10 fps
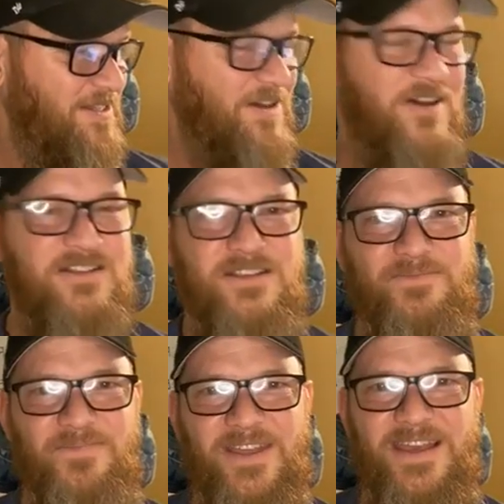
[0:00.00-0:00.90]
That's
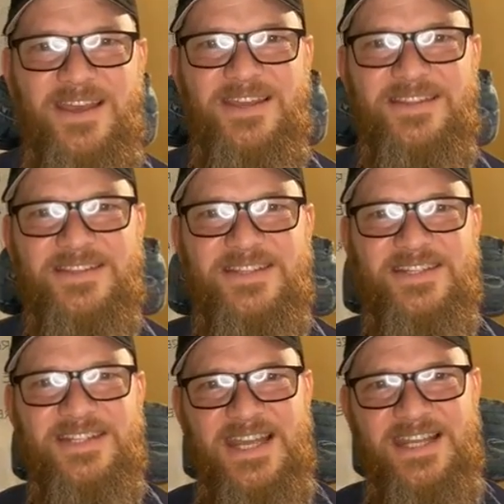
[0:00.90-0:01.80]
awesome. In the
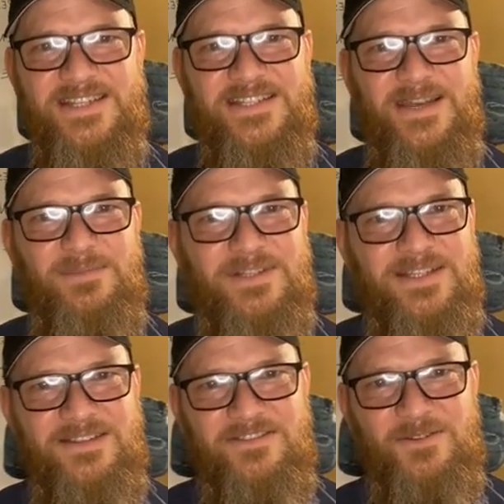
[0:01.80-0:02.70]
States, I
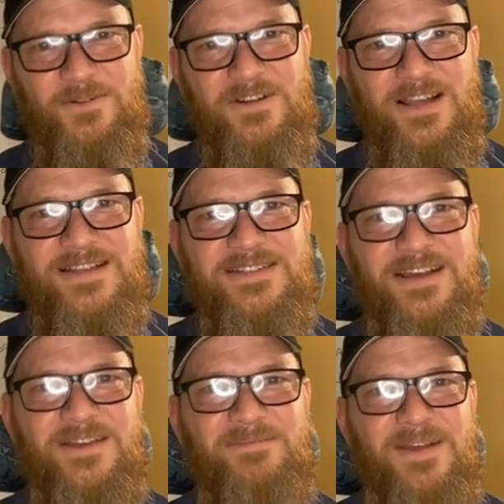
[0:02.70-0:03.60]
believe you were
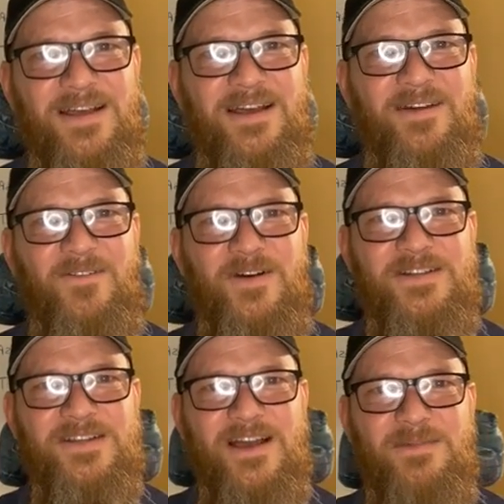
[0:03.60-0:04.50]
last time.
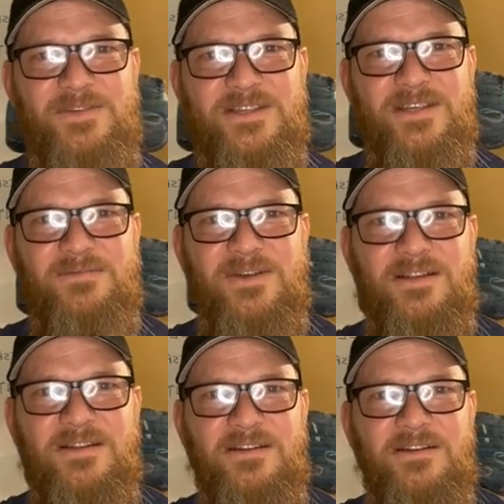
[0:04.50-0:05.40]
What time is it?
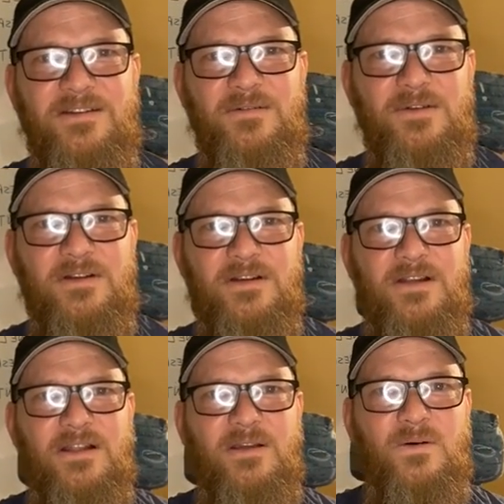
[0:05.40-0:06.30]

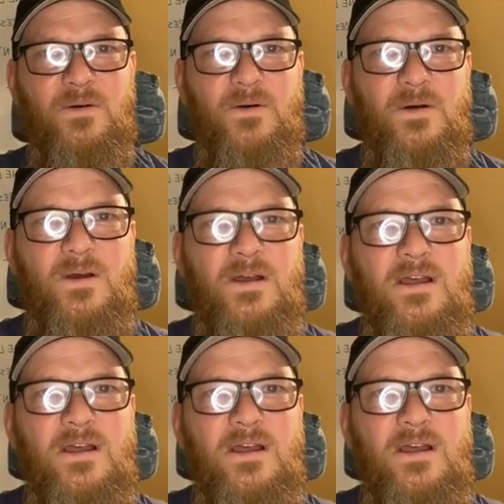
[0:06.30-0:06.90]
Hello.